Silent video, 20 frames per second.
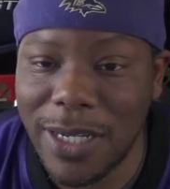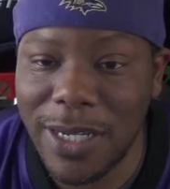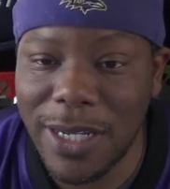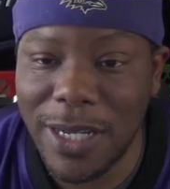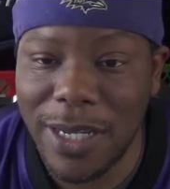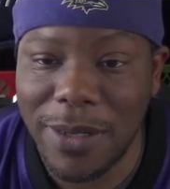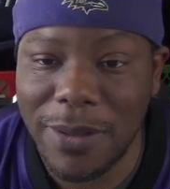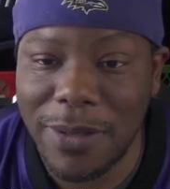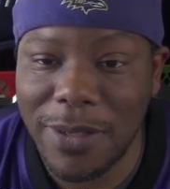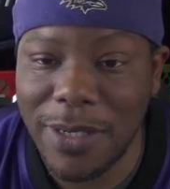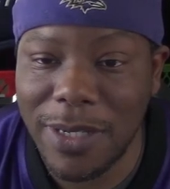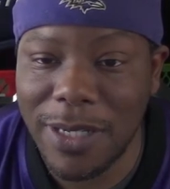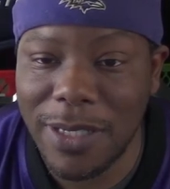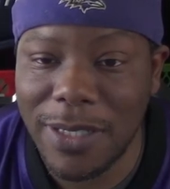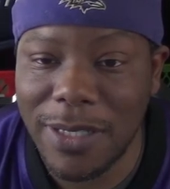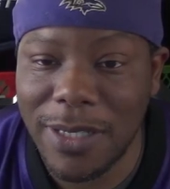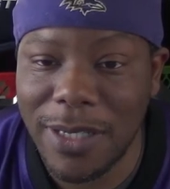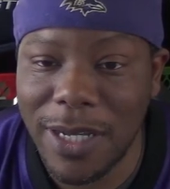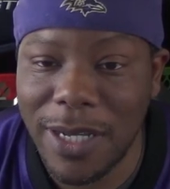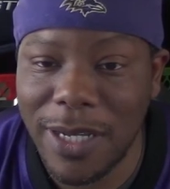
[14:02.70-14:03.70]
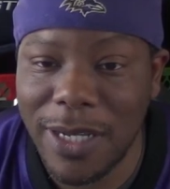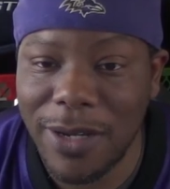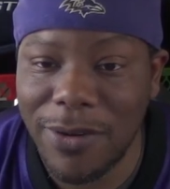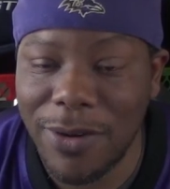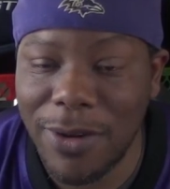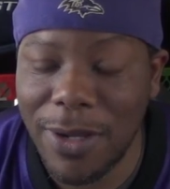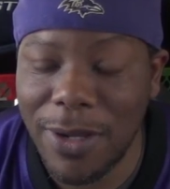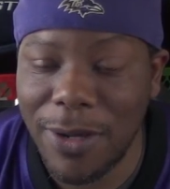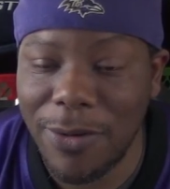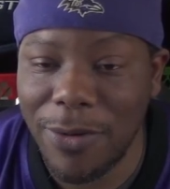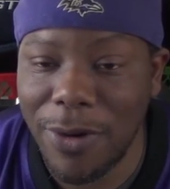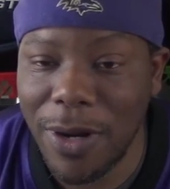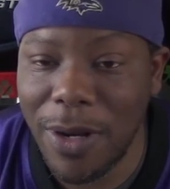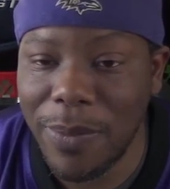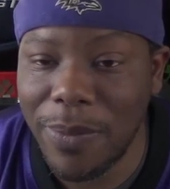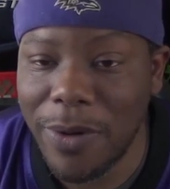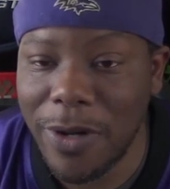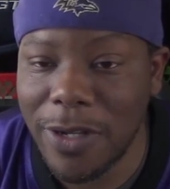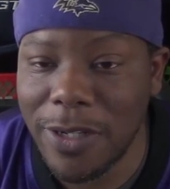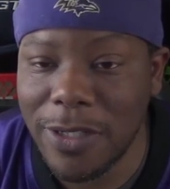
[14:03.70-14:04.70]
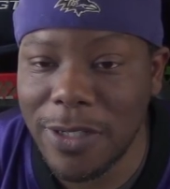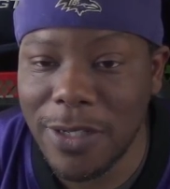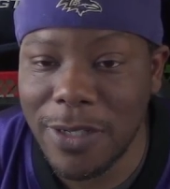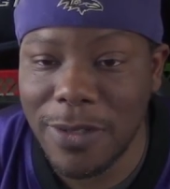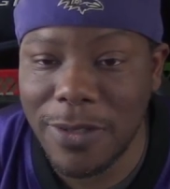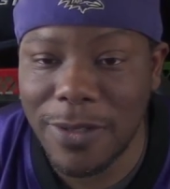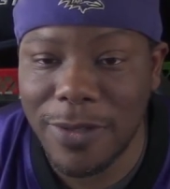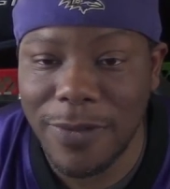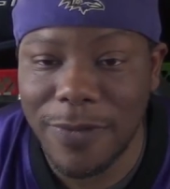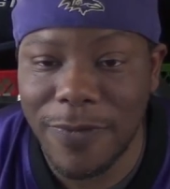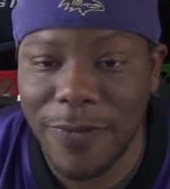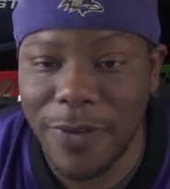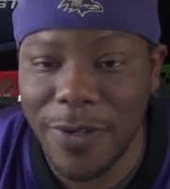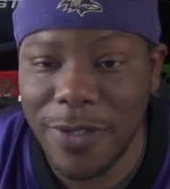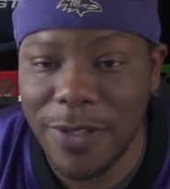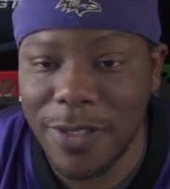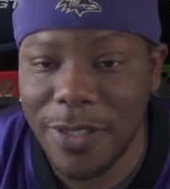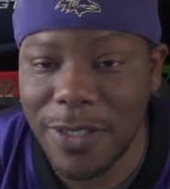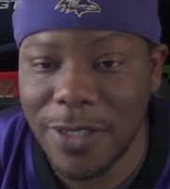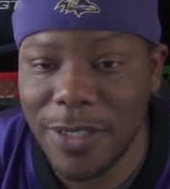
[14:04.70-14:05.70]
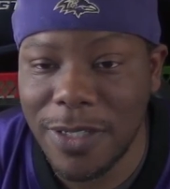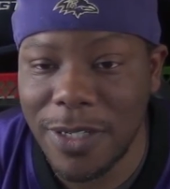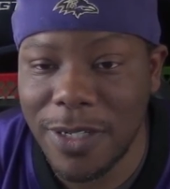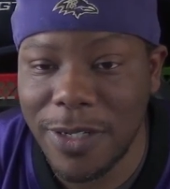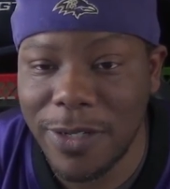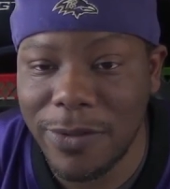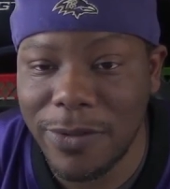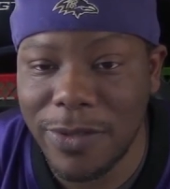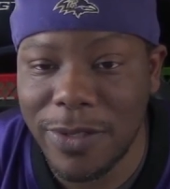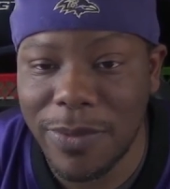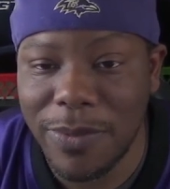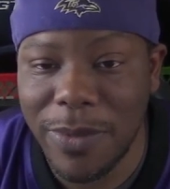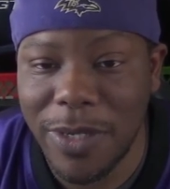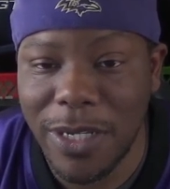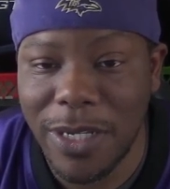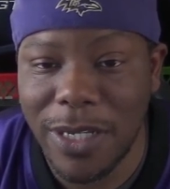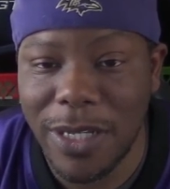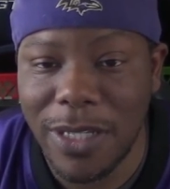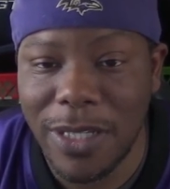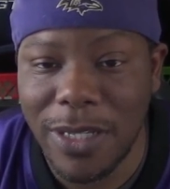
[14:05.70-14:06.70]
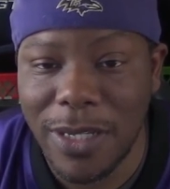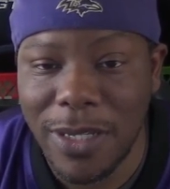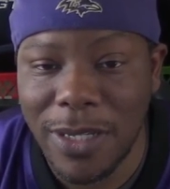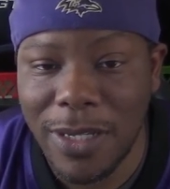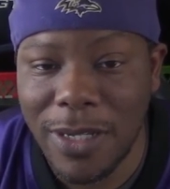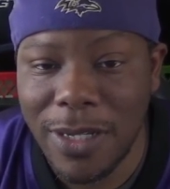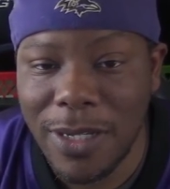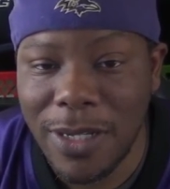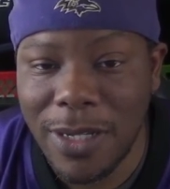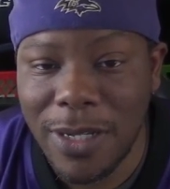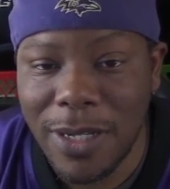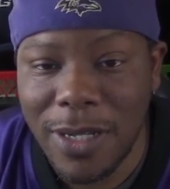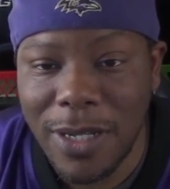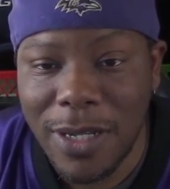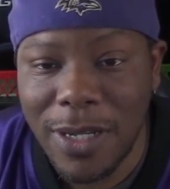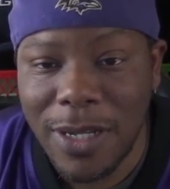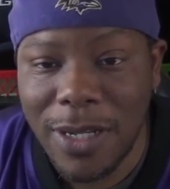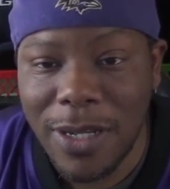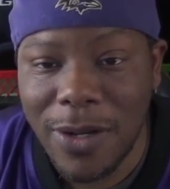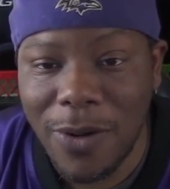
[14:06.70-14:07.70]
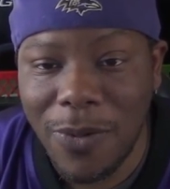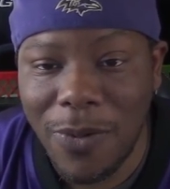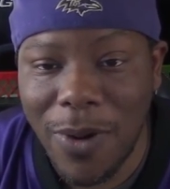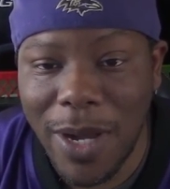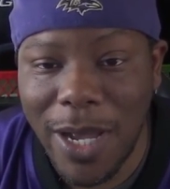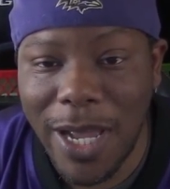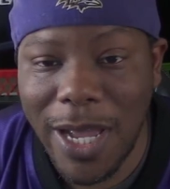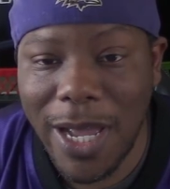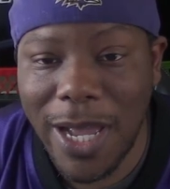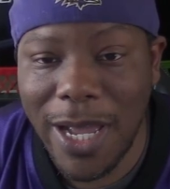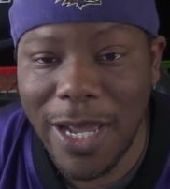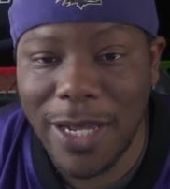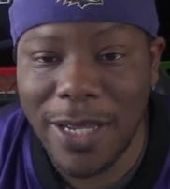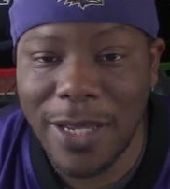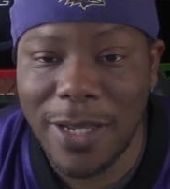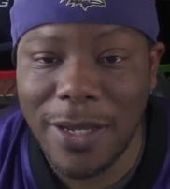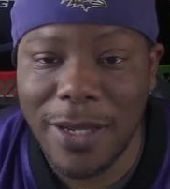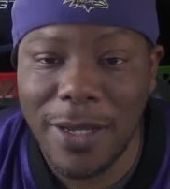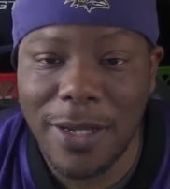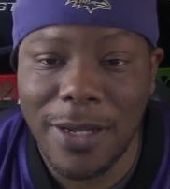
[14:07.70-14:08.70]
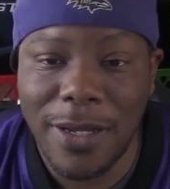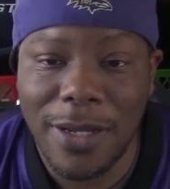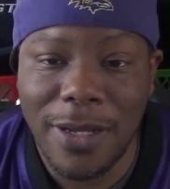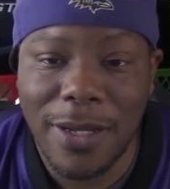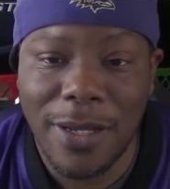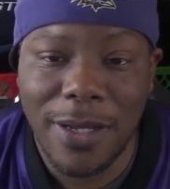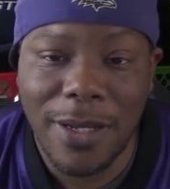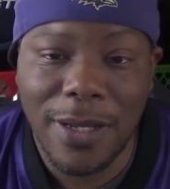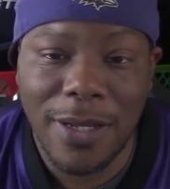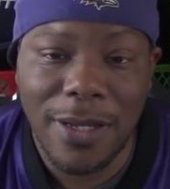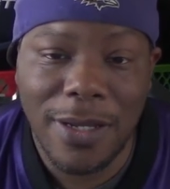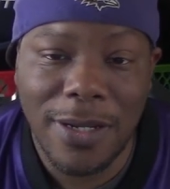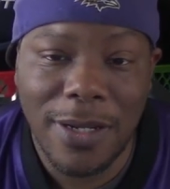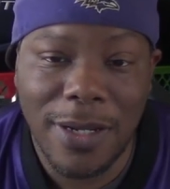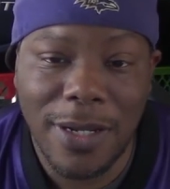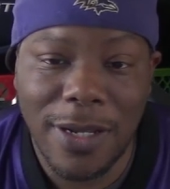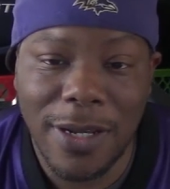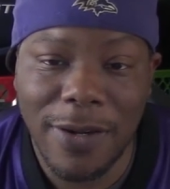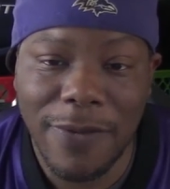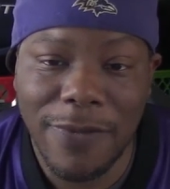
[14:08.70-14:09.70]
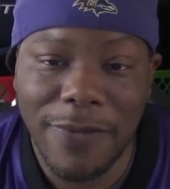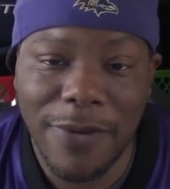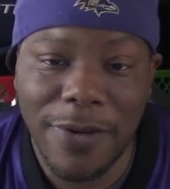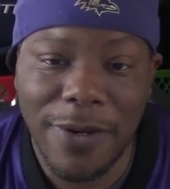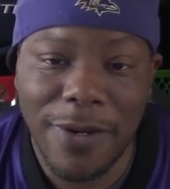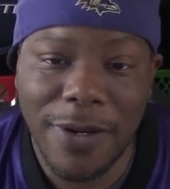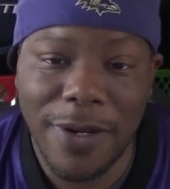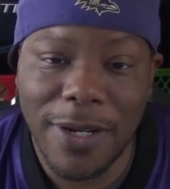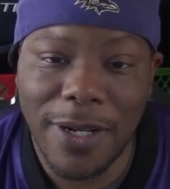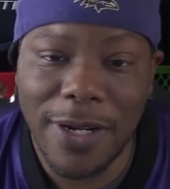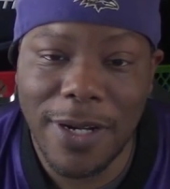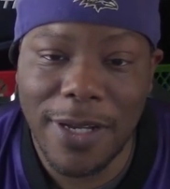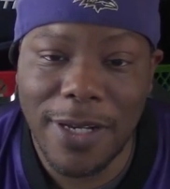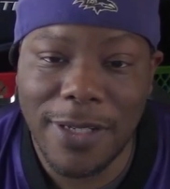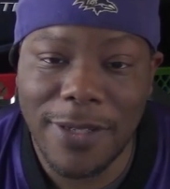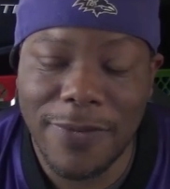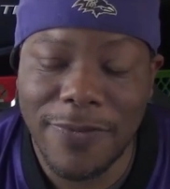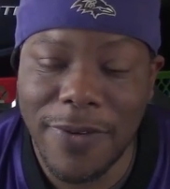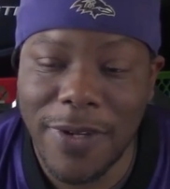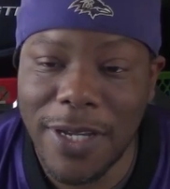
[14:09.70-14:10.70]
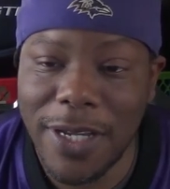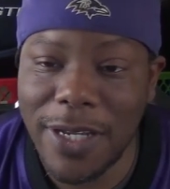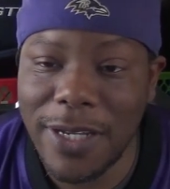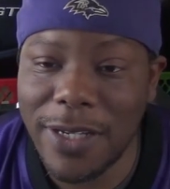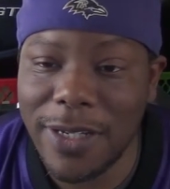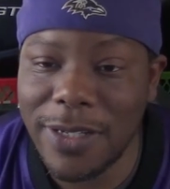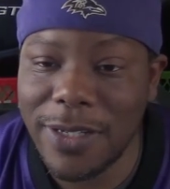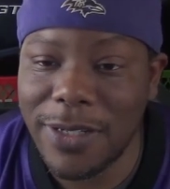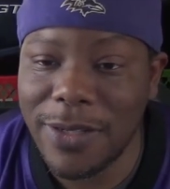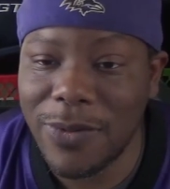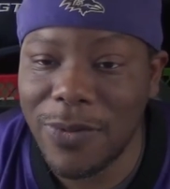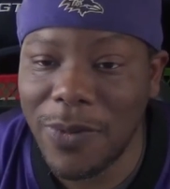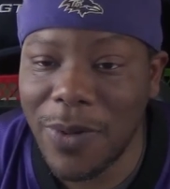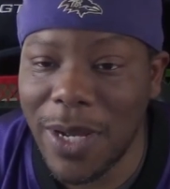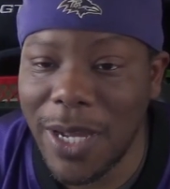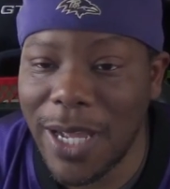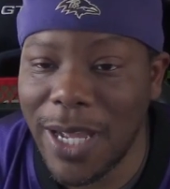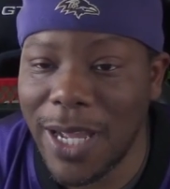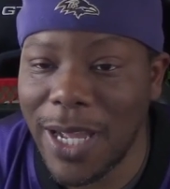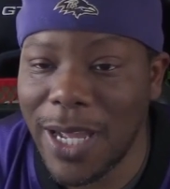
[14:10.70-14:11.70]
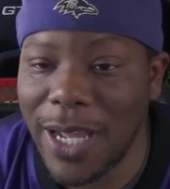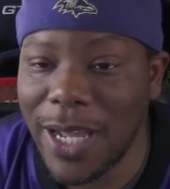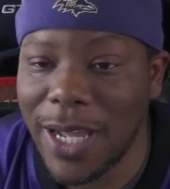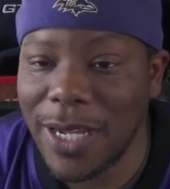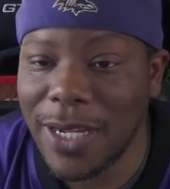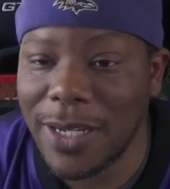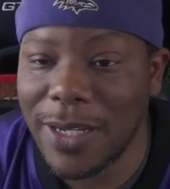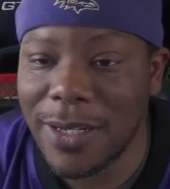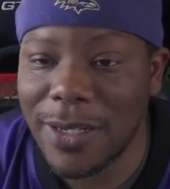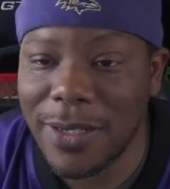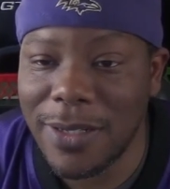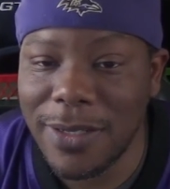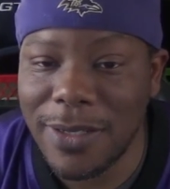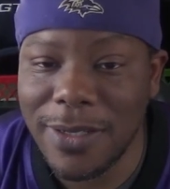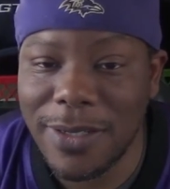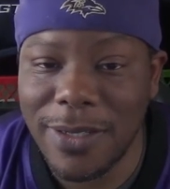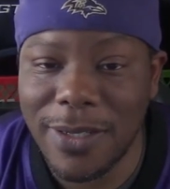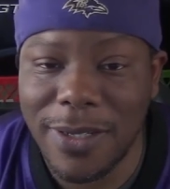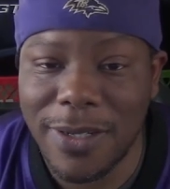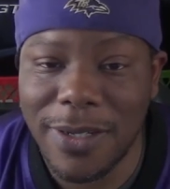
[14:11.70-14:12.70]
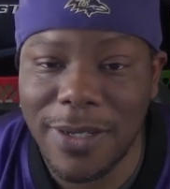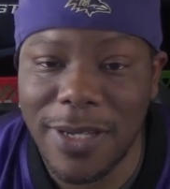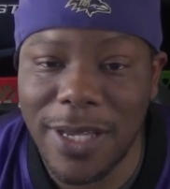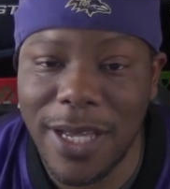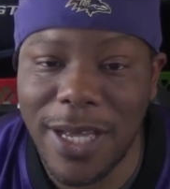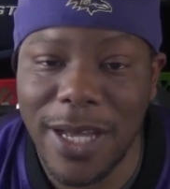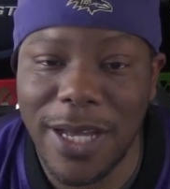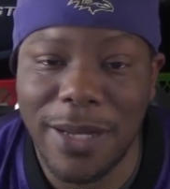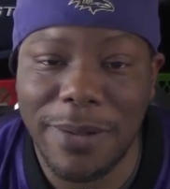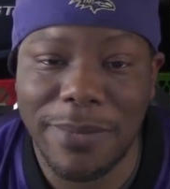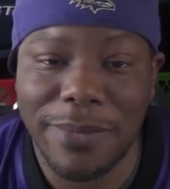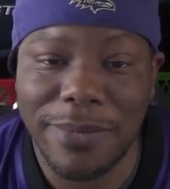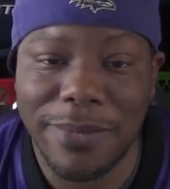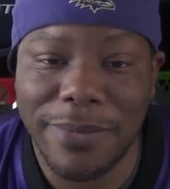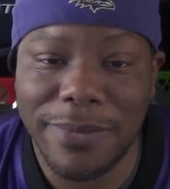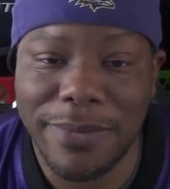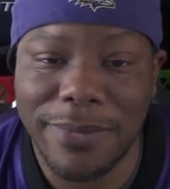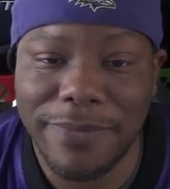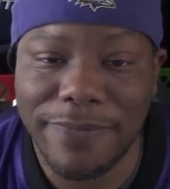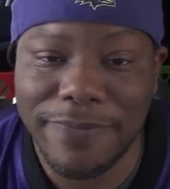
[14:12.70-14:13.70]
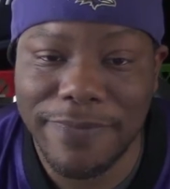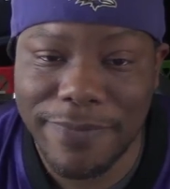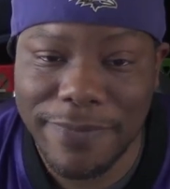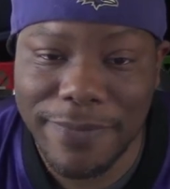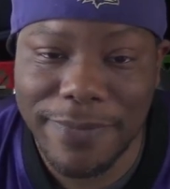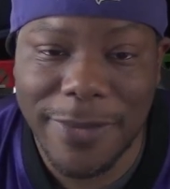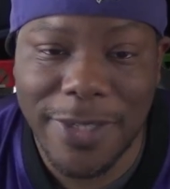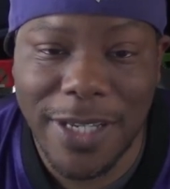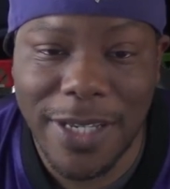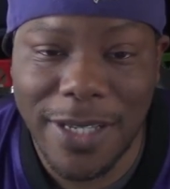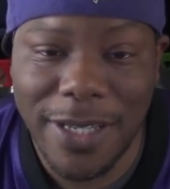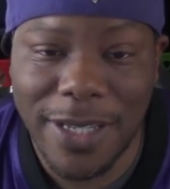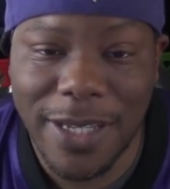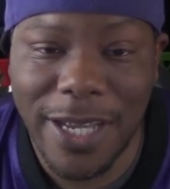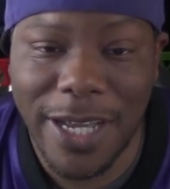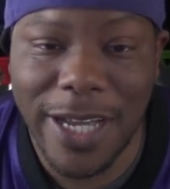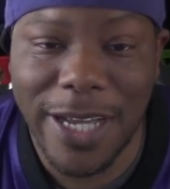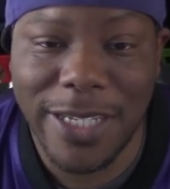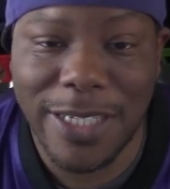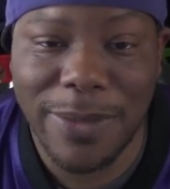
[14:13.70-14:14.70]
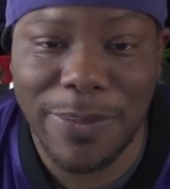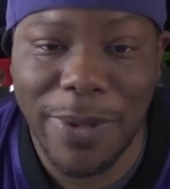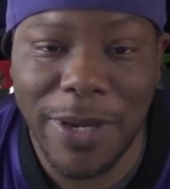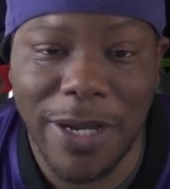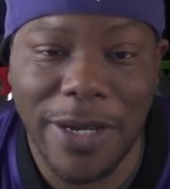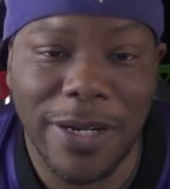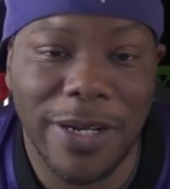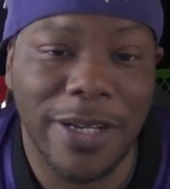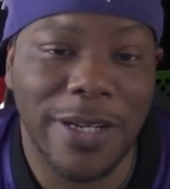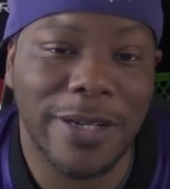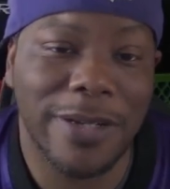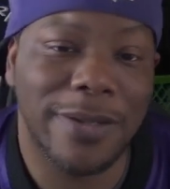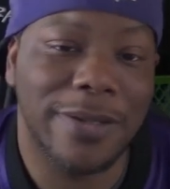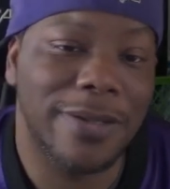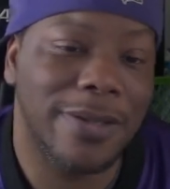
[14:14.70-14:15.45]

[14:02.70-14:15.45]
game because that tonight game, Grandpa Simpson versus Geno Smith, whack. Denver and Las Vegas, whack. So yeah, that's about it.